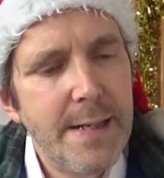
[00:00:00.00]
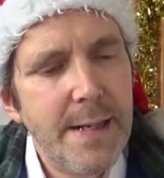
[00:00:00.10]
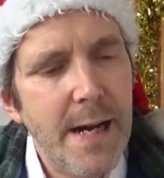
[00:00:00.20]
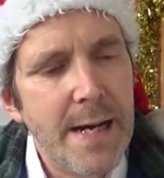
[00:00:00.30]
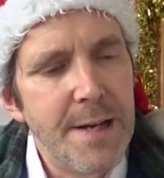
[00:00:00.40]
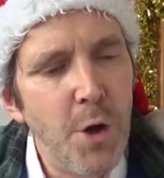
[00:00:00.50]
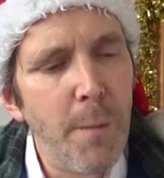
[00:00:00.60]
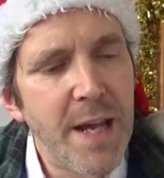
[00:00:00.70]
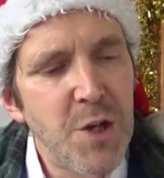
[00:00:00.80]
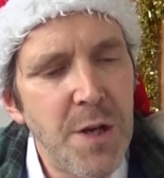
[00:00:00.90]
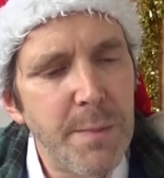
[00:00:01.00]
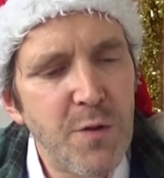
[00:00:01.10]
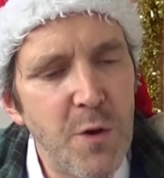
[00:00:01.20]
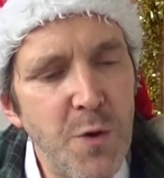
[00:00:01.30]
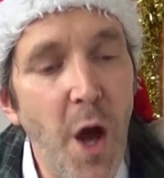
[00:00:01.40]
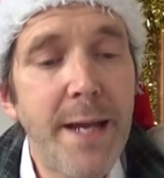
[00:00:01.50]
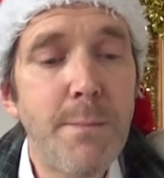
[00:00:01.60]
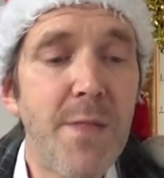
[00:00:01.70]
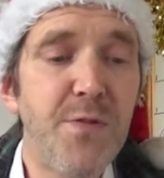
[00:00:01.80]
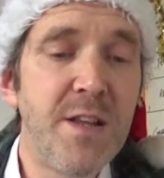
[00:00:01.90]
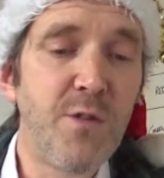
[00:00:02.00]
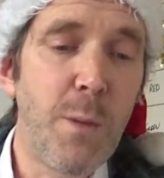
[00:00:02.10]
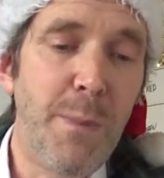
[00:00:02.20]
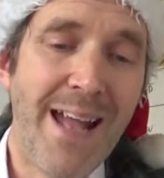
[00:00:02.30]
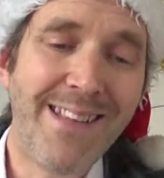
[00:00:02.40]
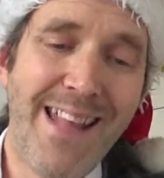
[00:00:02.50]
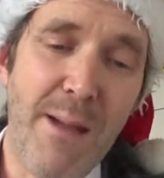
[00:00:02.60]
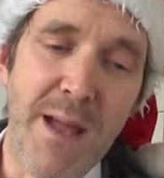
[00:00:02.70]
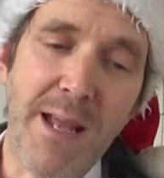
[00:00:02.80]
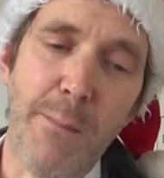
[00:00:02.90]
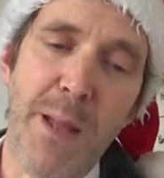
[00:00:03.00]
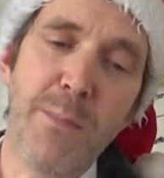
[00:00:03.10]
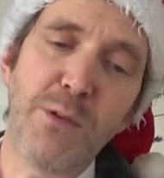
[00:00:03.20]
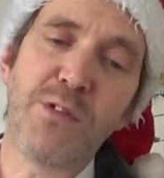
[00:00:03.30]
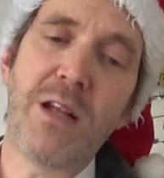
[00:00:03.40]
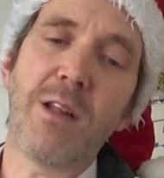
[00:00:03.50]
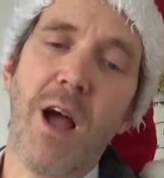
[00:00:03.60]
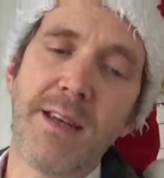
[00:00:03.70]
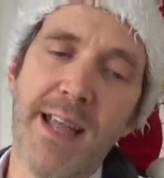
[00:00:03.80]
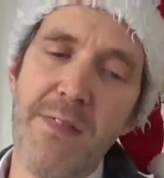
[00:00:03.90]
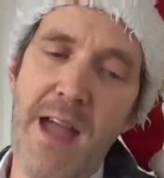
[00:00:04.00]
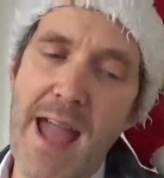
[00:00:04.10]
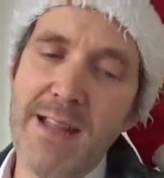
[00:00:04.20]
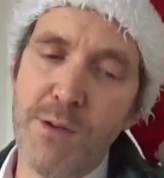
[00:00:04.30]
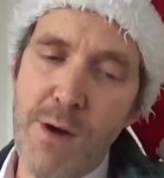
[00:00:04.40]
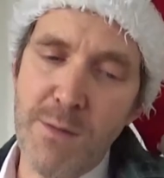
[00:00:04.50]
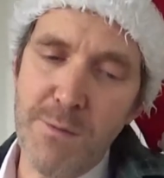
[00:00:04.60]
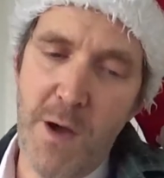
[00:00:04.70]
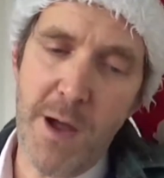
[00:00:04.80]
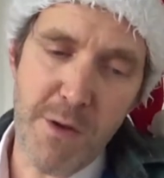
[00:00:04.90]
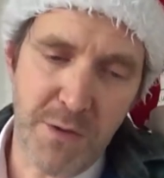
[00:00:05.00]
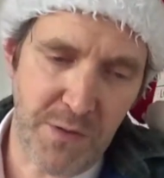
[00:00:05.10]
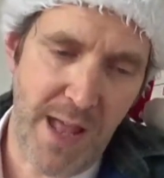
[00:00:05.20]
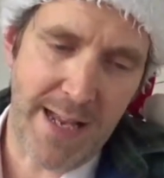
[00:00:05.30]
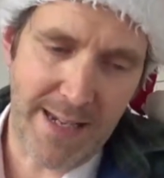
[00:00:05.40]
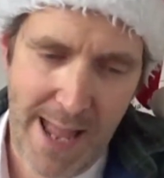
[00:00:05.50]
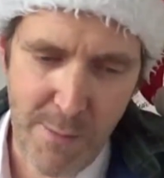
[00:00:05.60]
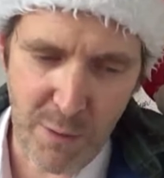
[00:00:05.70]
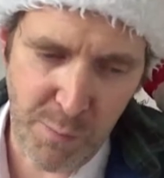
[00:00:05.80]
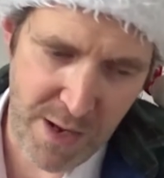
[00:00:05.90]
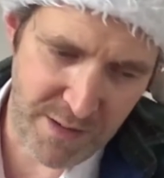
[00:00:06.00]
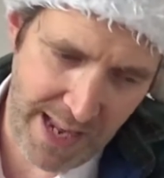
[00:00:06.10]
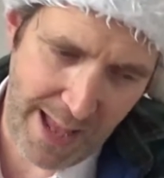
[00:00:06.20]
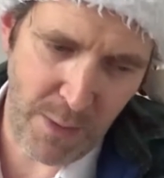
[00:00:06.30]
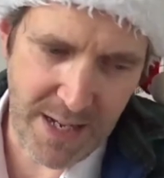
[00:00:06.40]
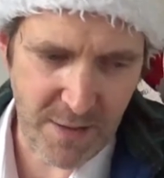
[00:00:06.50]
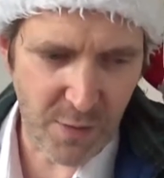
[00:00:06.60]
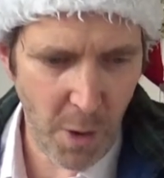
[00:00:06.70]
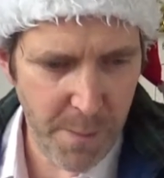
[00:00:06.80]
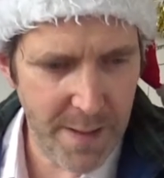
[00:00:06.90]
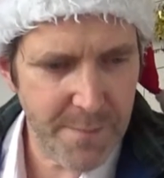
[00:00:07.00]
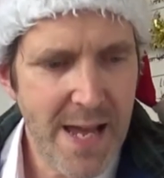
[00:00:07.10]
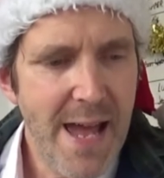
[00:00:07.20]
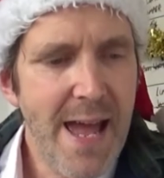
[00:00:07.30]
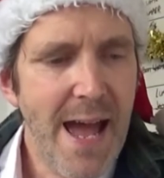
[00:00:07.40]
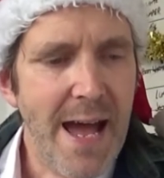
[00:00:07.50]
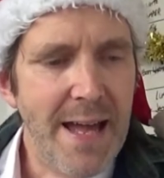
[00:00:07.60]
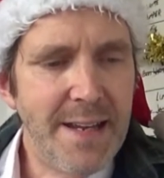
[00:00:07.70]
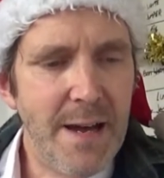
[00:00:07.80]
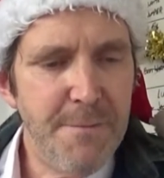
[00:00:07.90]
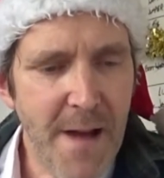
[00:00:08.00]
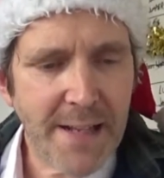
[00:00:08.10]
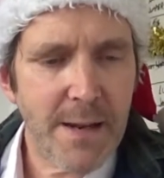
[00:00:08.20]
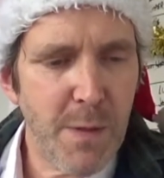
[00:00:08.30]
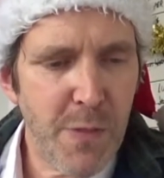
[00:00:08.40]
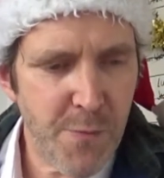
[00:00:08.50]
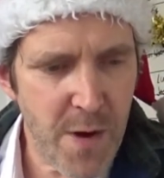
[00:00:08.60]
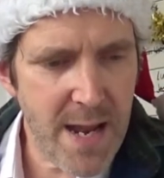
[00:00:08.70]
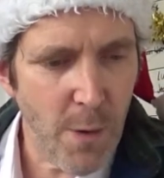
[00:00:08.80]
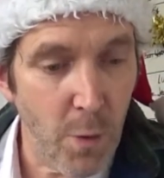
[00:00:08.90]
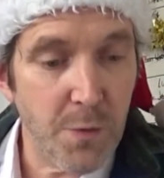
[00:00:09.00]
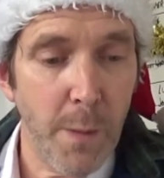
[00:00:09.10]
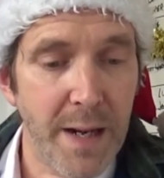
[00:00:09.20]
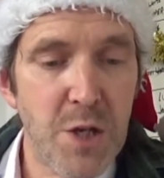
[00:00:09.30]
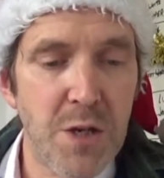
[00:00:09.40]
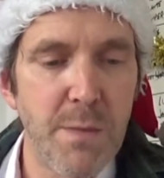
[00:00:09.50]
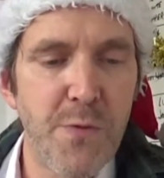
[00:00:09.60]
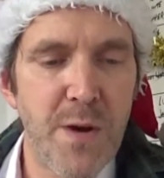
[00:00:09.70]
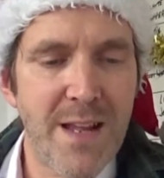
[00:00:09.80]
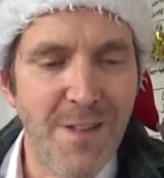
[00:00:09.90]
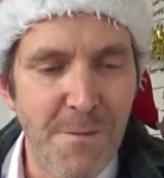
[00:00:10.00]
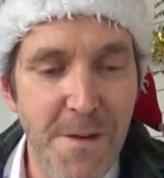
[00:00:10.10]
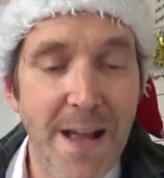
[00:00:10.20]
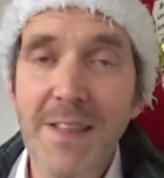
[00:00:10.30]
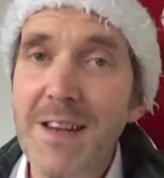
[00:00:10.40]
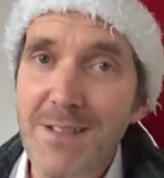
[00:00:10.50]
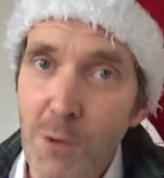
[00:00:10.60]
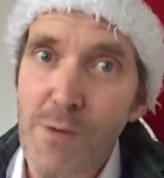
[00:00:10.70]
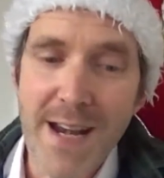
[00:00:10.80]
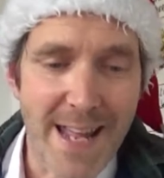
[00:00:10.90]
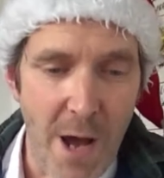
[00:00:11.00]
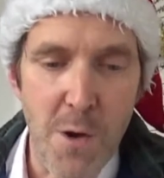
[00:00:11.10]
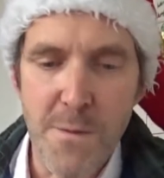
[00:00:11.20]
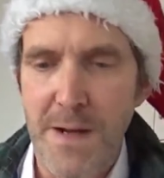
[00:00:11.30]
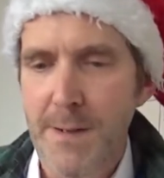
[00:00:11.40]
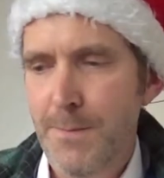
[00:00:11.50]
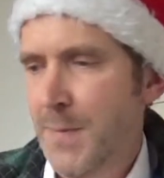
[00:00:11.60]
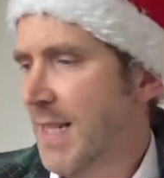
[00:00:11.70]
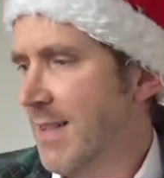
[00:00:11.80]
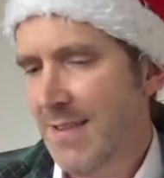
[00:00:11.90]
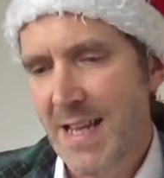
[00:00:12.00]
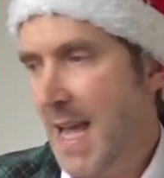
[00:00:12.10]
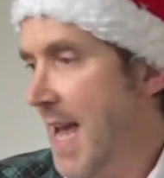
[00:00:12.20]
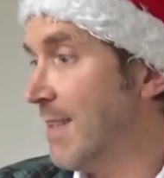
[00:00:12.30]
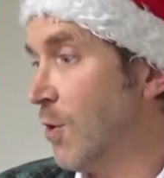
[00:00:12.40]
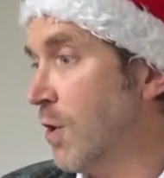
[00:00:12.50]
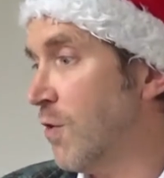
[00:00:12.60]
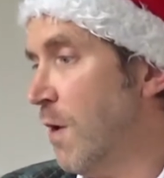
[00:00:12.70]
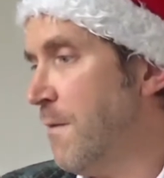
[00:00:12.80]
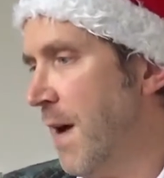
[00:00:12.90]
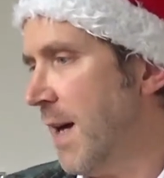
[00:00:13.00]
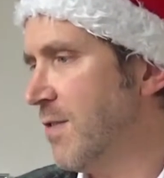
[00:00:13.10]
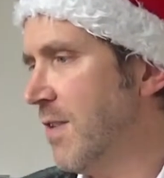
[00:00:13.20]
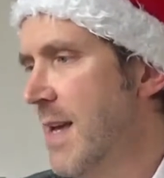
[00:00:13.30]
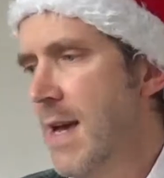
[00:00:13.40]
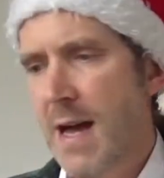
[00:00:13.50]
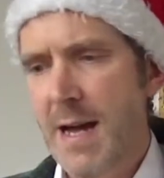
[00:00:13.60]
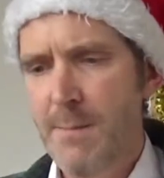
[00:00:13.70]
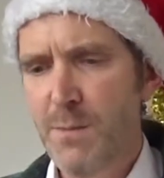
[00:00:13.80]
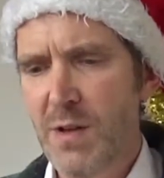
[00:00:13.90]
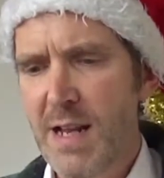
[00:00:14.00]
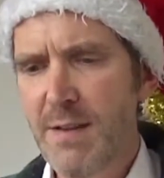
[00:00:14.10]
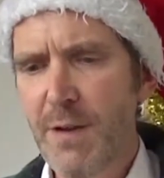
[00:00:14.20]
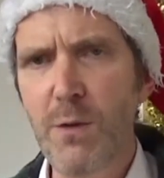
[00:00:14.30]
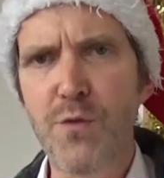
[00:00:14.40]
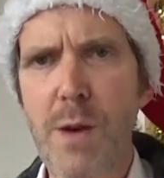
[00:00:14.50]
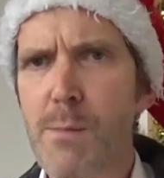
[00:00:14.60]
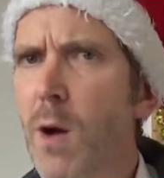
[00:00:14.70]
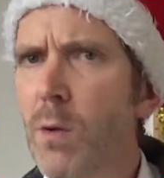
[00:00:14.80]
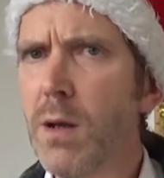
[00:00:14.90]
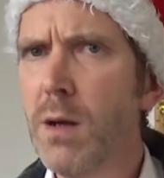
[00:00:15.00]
Nomination number 2, 9 months into a pandemic, people still can't get their heads around the virus and how it spreads and how we need to stop it. And fact number 3, or nomination number 3, is the fact that it's already over, because the year has gone so fast. So let's have a little drum roll.